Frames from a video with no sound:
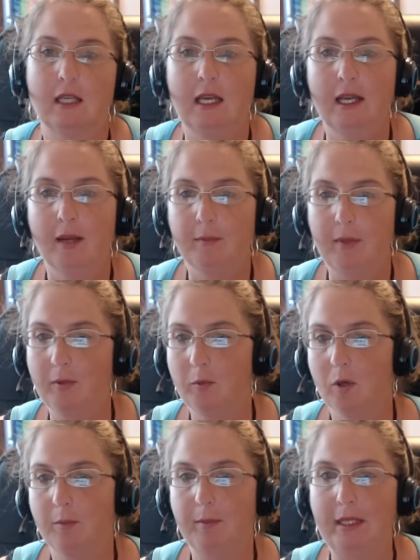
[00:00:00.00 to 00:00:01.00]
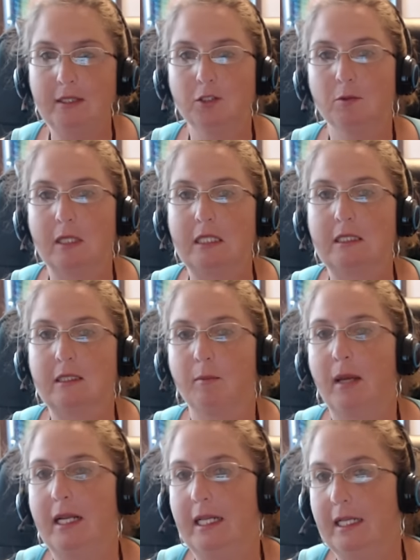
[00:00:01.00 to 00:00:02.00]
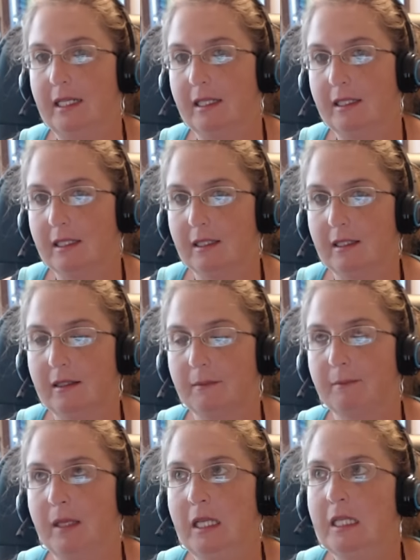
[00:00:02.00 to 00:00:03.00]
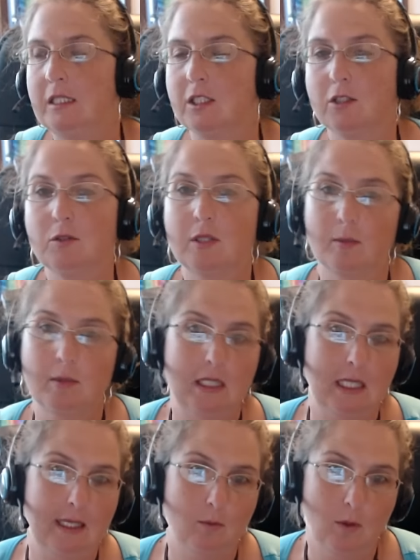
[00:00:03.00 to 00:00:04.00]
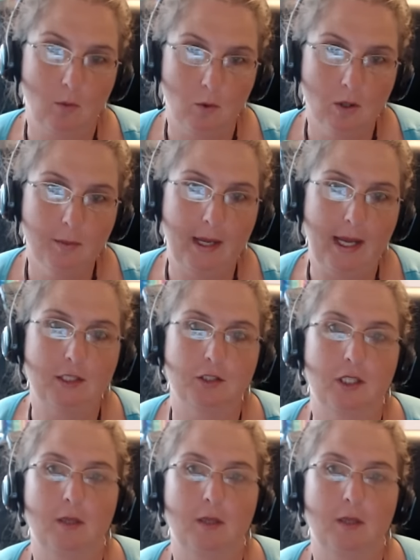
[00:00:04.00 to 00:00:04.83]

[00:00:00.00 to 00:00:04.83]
Maybe we're mentoring somebody um, to do something like what we're passionate about.